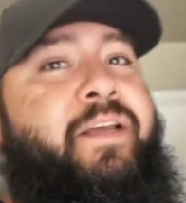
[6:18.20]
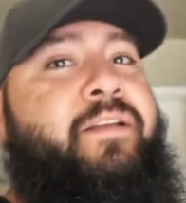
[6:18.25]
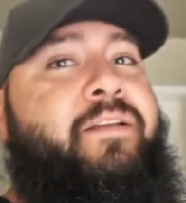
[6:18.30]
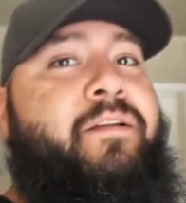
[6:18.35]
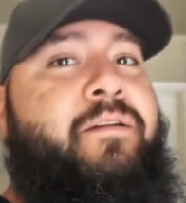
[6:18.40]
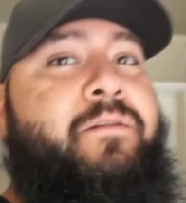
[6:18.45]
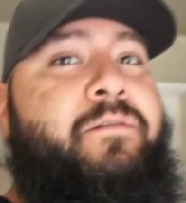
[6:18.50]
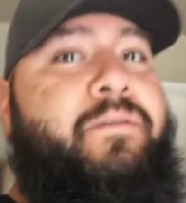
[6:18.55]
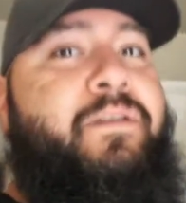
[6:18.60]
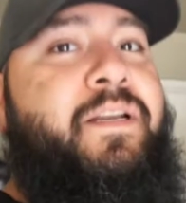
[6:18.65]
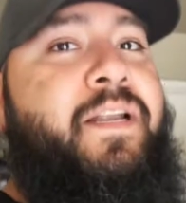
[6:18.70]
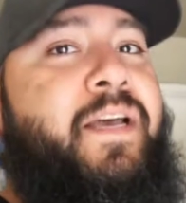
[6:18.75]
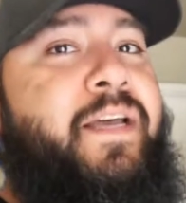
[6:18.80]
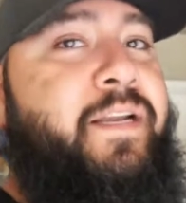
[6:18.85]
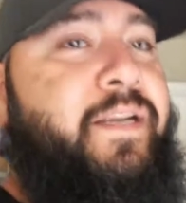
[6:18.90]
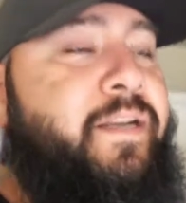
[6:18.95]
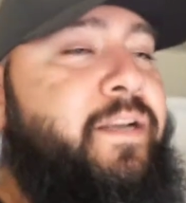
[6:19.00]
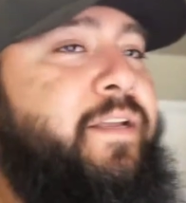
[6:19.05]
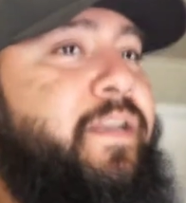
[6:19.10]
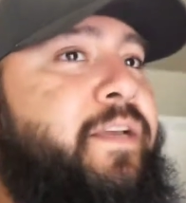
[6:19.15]
it, there goes the
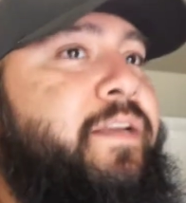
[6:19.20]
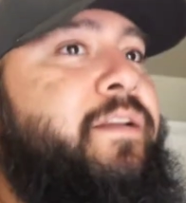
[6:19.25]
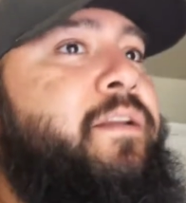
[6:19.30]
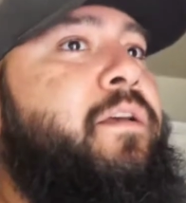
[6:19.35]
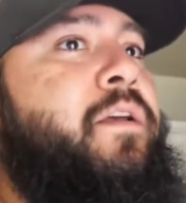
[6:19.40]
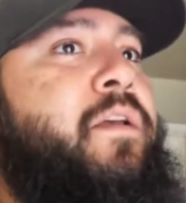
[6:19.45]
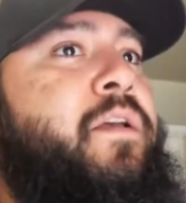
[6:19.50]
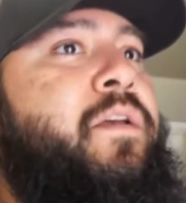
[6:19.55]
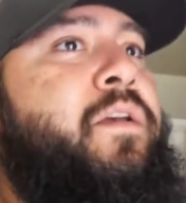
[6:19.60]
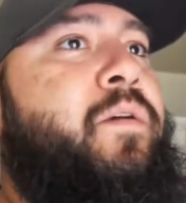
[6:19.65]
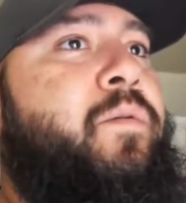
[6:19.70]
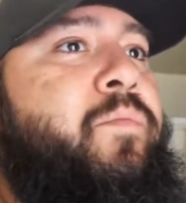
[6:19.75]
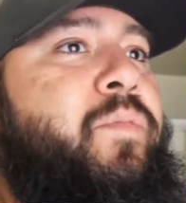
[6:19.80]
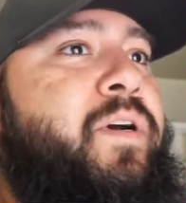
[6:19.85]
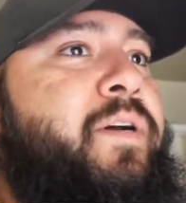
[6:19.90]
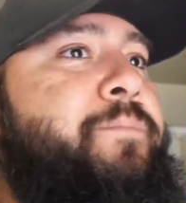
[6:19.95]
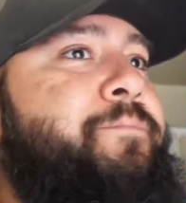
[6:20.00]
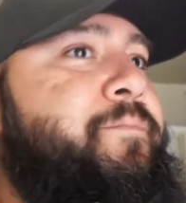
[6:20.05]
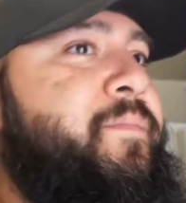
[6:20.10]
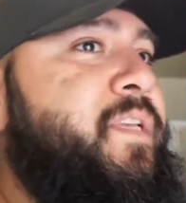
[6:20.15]
lighting again.
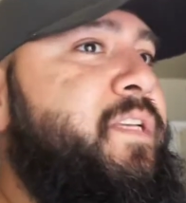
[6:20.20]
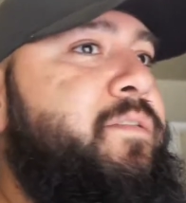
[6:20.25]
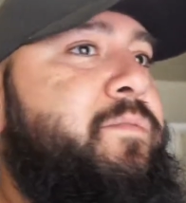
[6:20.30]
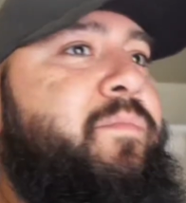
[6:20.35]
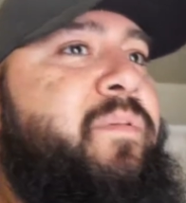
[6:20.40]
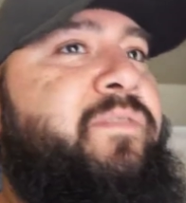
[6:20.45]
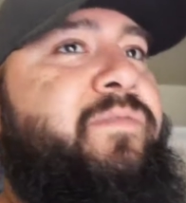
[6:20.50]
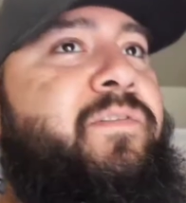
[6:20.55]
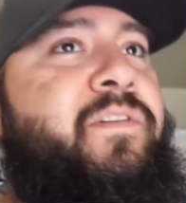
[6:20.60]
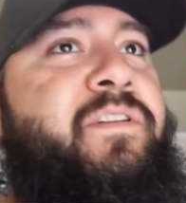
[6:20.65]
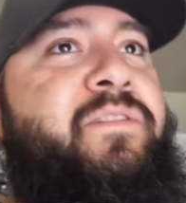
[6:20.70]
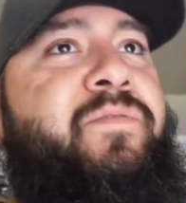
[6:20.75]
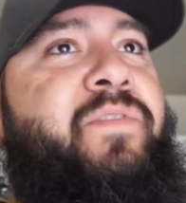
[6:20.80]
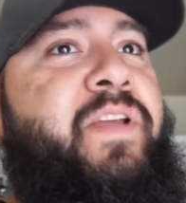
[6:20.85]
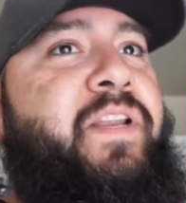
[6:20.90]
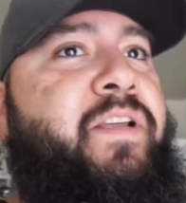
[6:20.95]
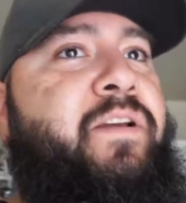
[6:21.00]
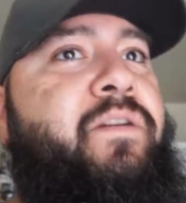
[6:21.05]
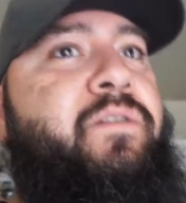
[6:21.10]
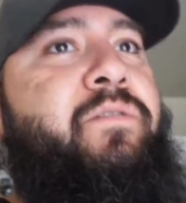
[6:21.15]
But this is my first
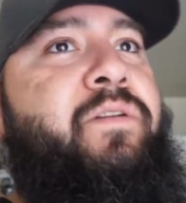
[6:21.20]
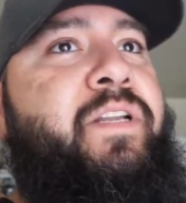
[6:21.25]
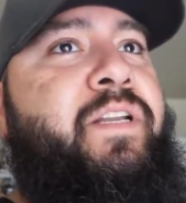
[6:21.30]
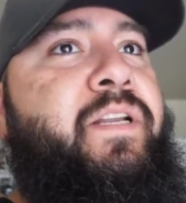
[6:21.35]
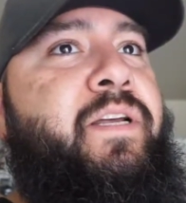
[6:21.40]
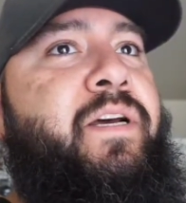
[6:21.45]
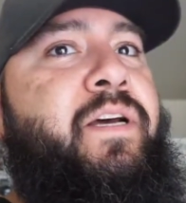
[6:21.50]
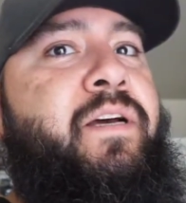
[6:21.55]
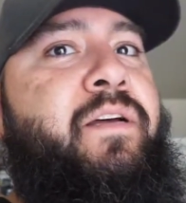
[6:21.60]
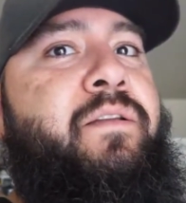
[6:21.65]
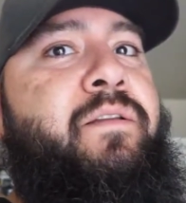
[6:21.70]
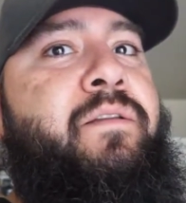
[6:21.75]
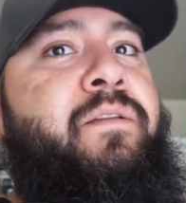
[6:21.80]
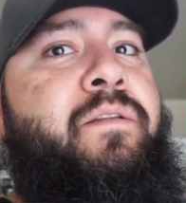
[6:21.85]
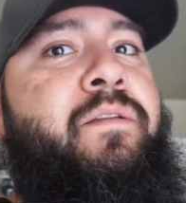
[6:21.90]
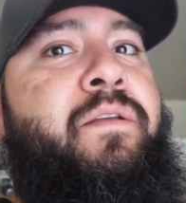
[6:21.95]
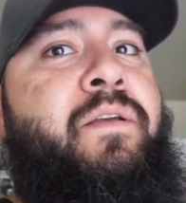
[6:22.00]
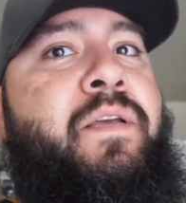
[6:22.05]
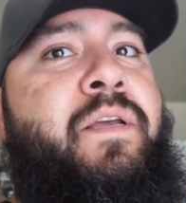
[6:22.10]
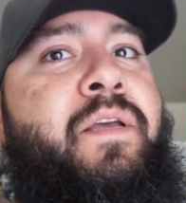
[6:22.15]
video, and
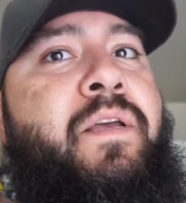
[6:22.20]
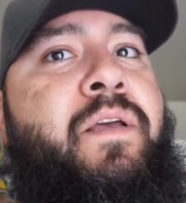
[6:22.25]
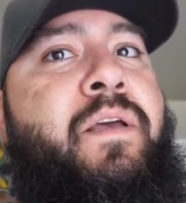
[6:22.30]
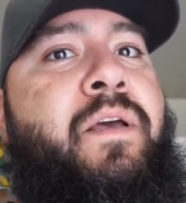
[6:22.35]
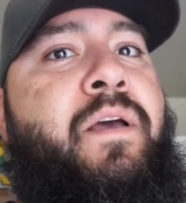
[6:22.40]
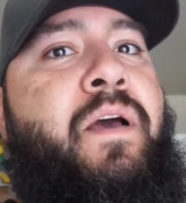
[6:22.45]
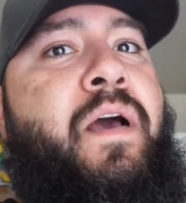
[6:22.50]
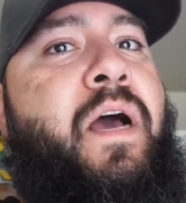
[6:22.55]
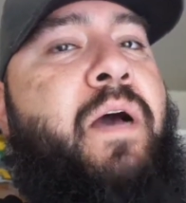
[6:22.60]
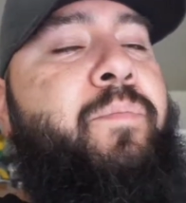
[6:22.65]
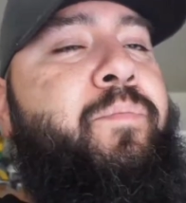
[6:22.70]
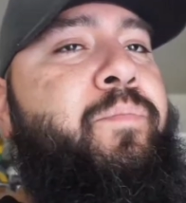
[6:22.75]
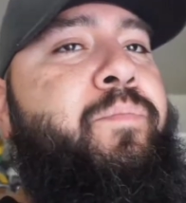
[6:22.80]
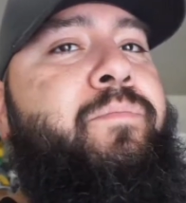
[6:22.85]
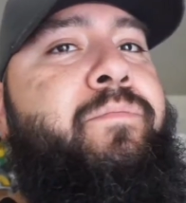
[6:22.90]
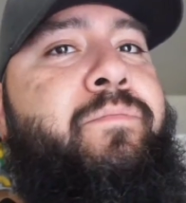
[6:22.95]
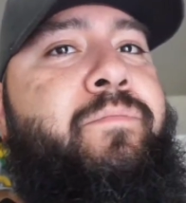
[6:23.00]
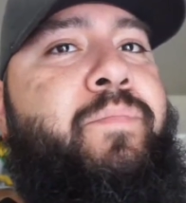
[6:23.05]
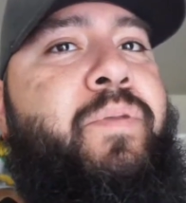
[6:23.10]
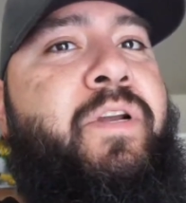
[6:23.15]
I'll
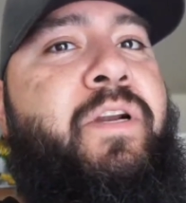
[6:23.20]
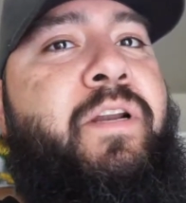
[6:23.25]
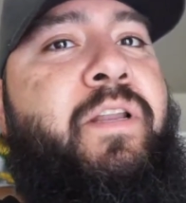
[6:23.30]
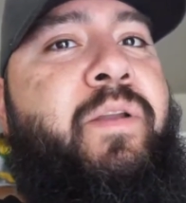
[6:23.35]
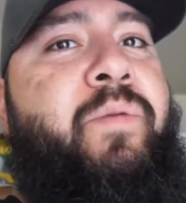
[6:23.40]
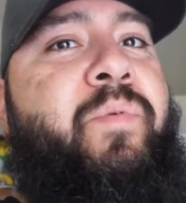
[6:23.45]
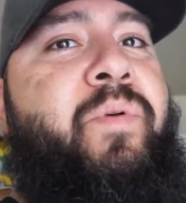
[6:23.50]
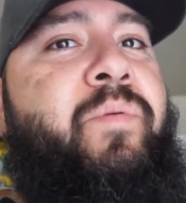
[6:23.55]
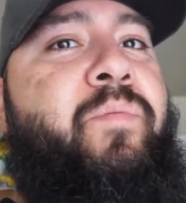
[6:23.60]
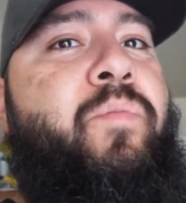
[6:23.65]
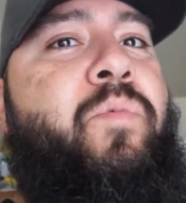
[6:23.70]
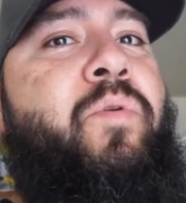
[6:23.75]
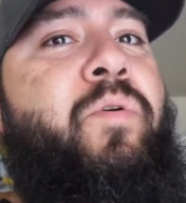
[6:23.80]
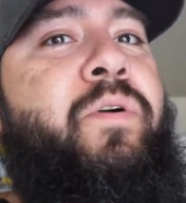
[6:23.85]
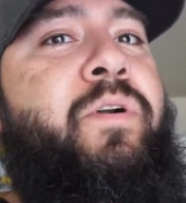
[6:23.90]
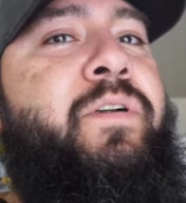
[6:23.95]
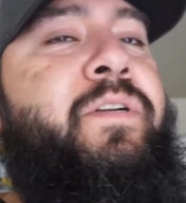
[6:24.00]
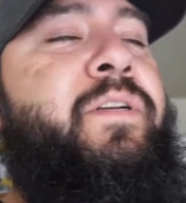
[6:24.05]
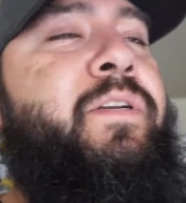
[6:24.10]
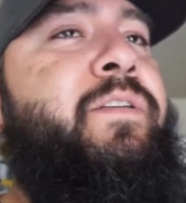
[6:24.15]
put a little bit
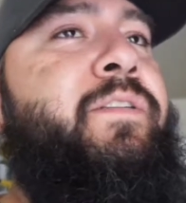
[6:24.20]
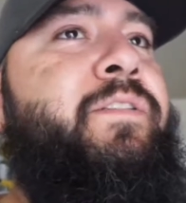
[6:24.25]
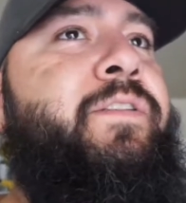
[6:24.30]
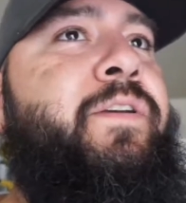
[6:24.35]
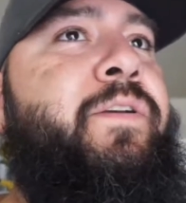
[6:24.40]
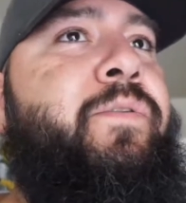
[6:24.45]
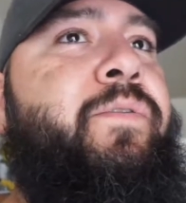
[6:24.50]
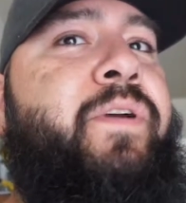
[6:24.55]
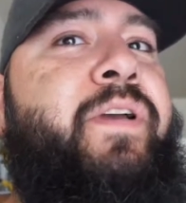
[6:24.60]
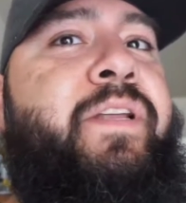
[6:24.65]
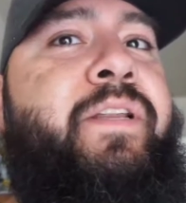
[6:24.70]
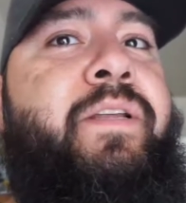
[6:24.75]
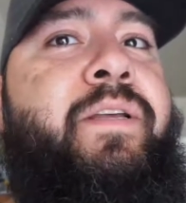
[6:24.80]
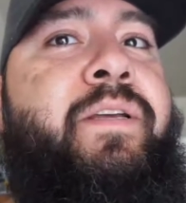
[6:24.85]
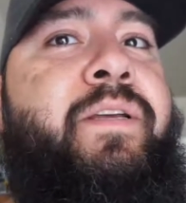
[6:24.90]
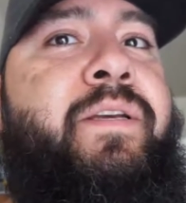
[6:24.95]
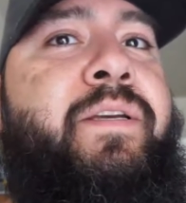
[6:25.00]
more to it